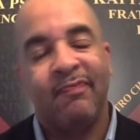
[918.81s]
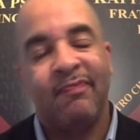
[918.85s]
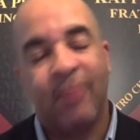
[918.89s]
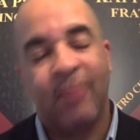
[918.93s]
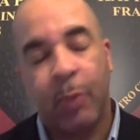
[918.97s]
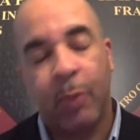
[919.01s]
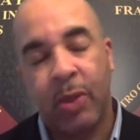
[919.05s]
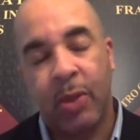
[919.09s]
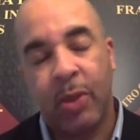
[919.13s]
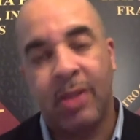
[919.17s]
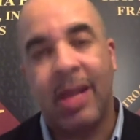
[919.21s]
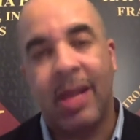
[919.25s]

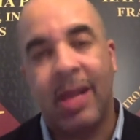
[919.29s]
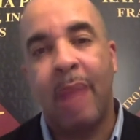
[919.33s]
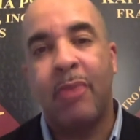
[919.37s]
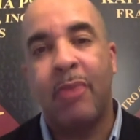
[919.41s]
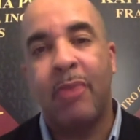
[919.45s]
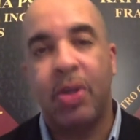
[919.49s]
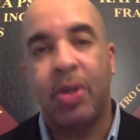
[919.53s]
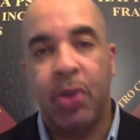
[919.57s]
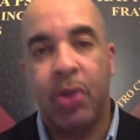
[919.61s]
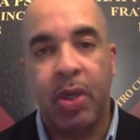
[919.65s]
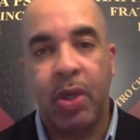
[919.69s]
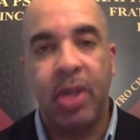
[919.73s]
well, not
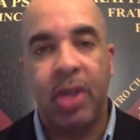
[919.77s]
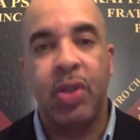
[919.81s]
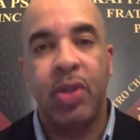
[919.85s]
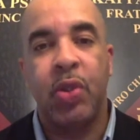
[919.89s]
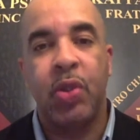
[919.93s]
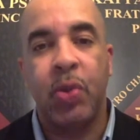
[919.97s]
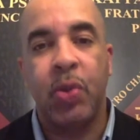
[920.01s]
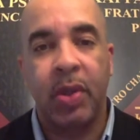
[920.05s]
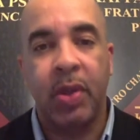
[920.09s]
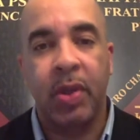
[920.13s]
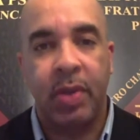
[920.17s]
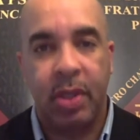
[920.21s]
much you can
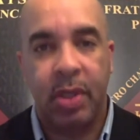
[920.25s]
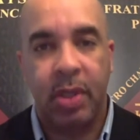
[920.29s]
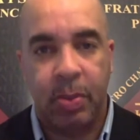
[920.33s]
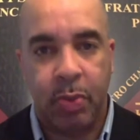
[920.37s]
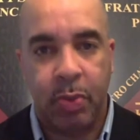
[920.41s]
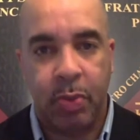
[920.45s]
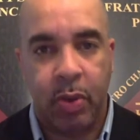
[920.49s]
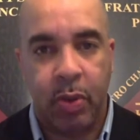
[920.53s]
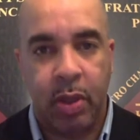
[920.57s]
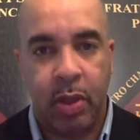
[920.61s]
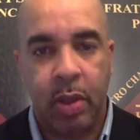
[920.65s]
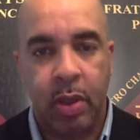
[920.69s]
do at this
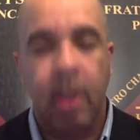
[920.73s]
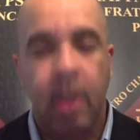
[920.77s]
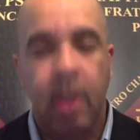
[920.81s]
point.